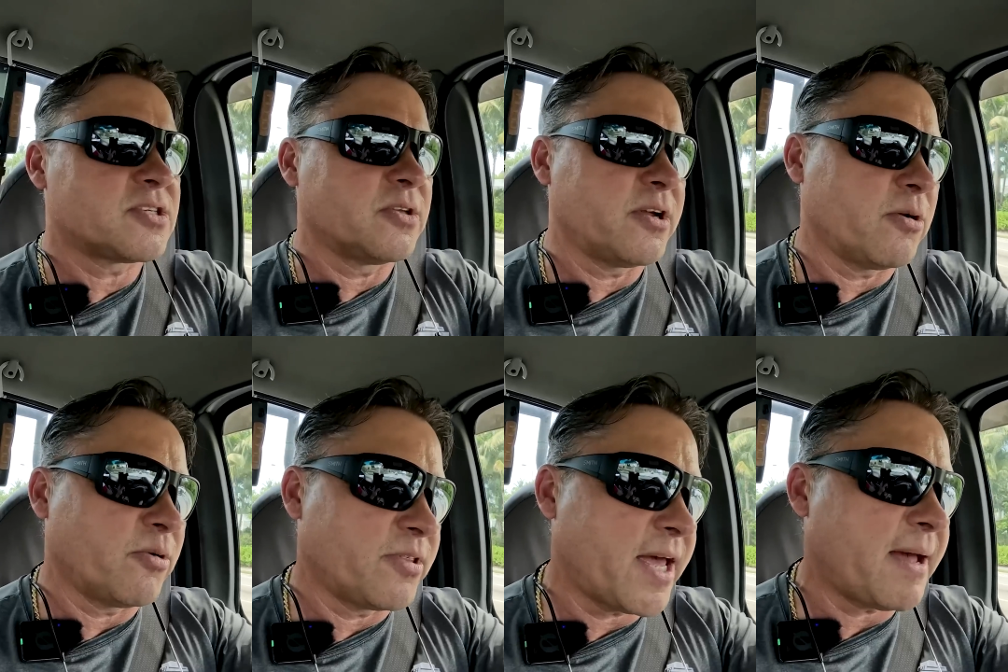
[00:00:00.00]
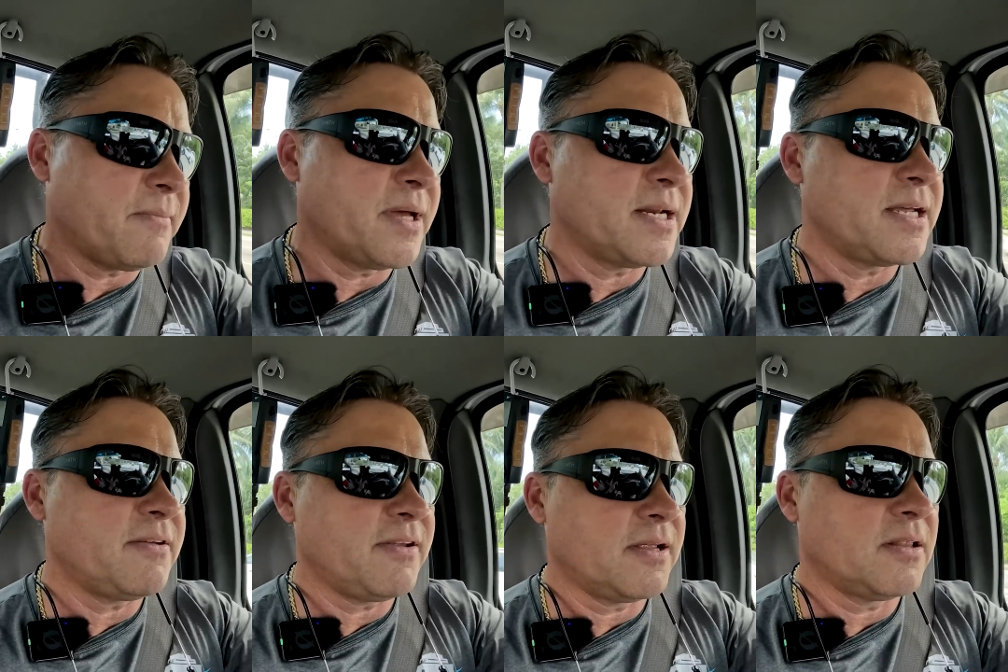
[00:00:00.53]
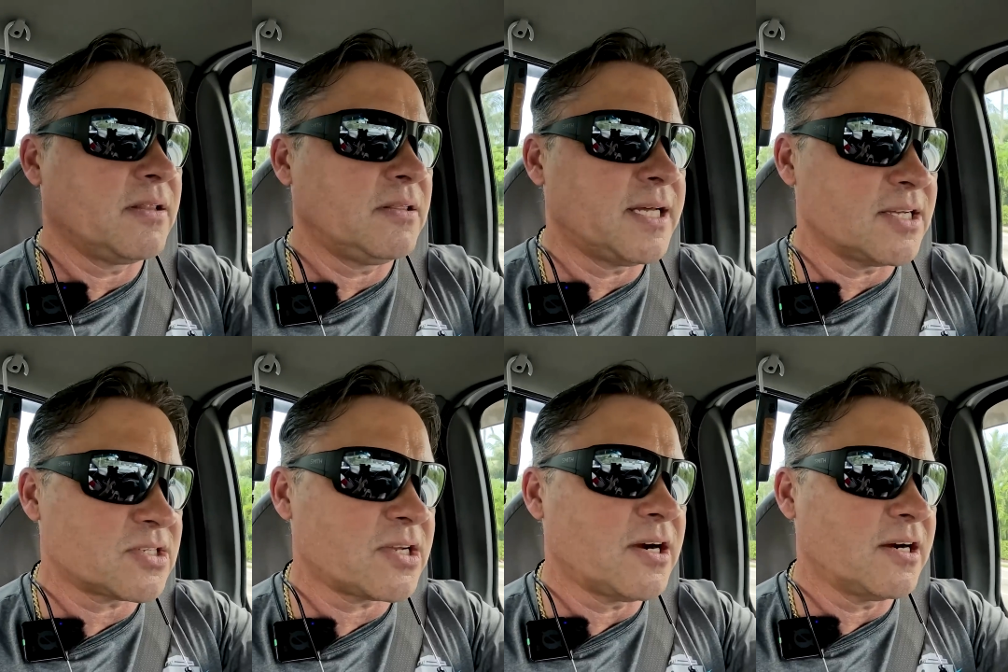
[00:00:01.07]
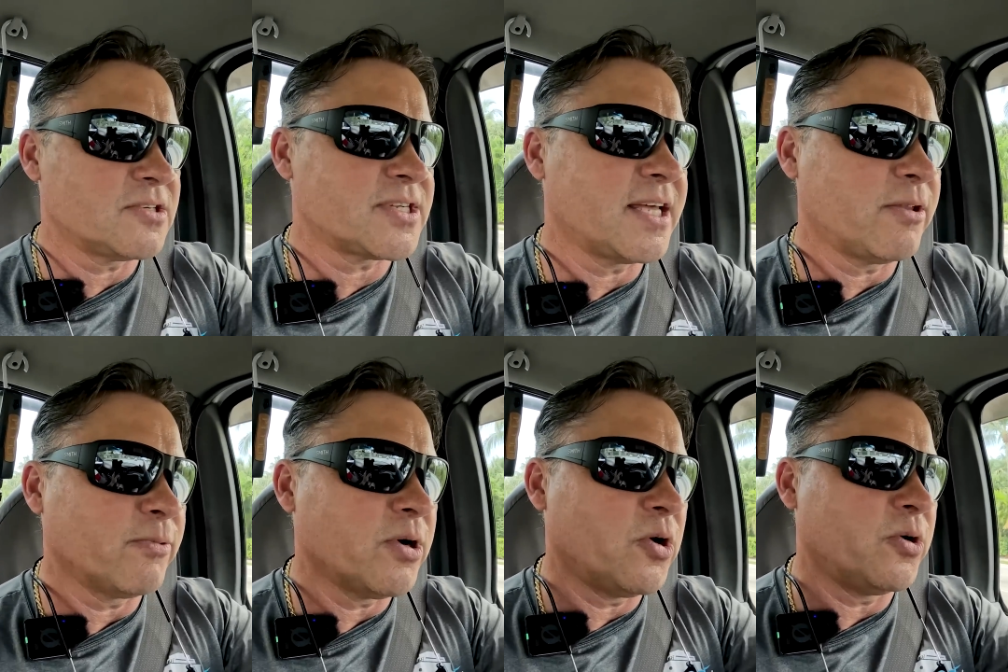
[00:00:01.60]
so there were that many less cars on
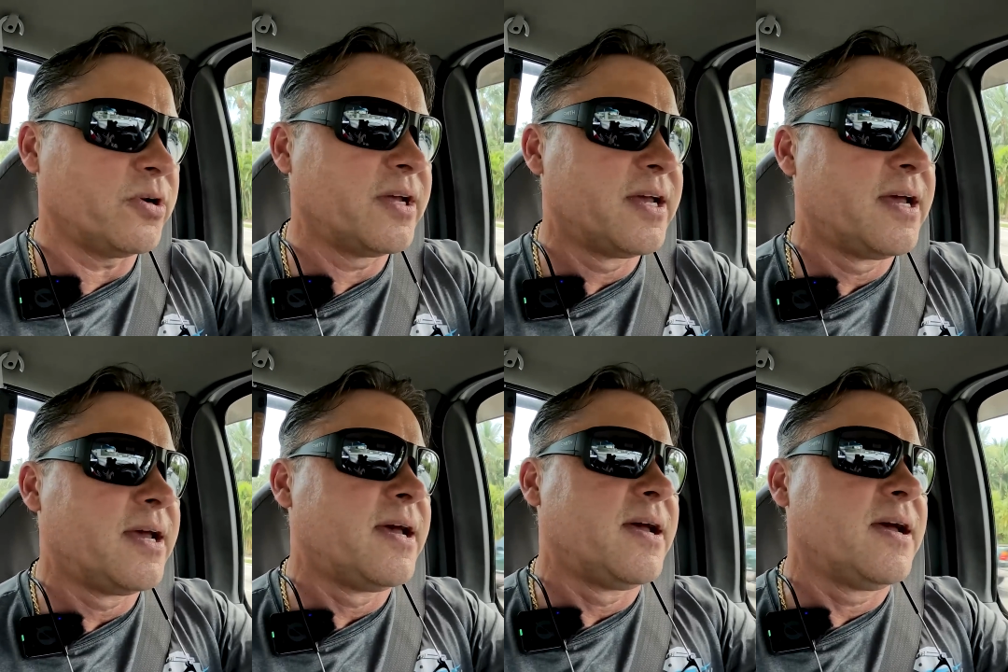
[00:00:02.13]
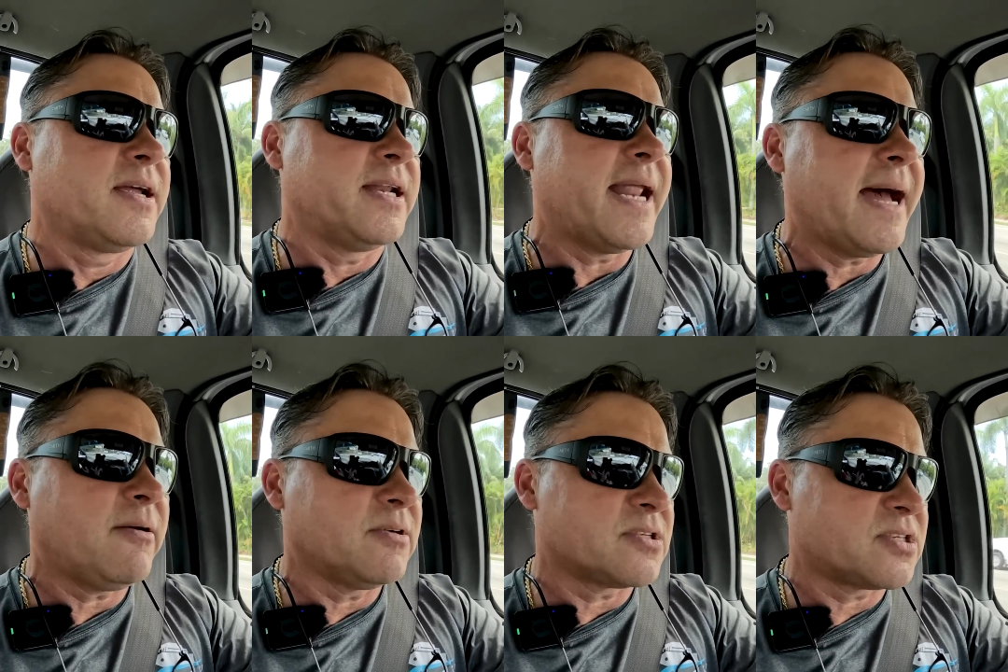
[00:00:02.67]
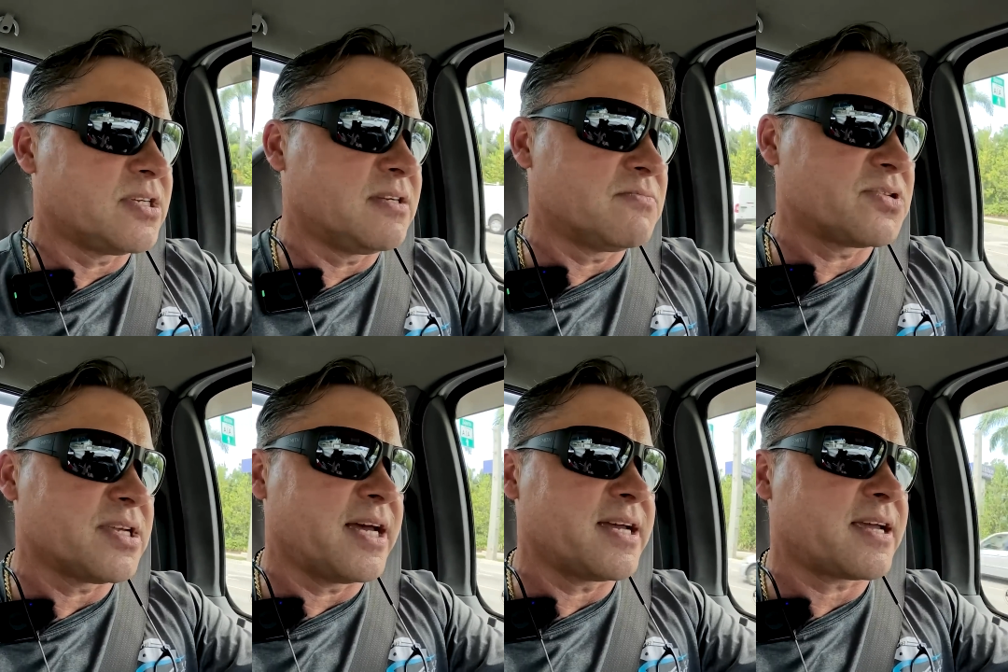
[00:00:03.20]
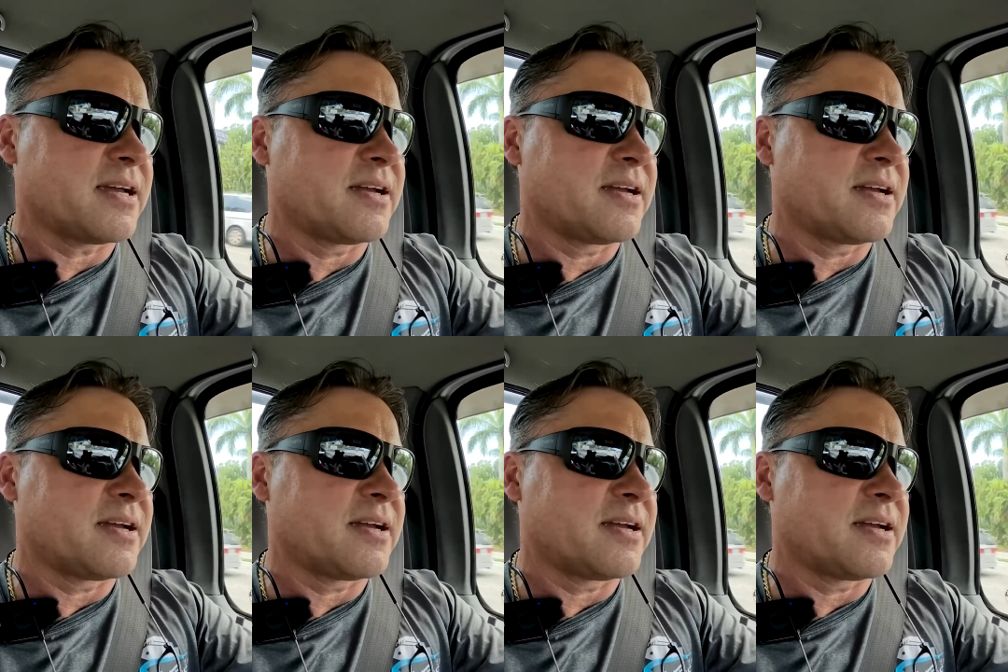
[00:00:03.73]
the road. Now it seems like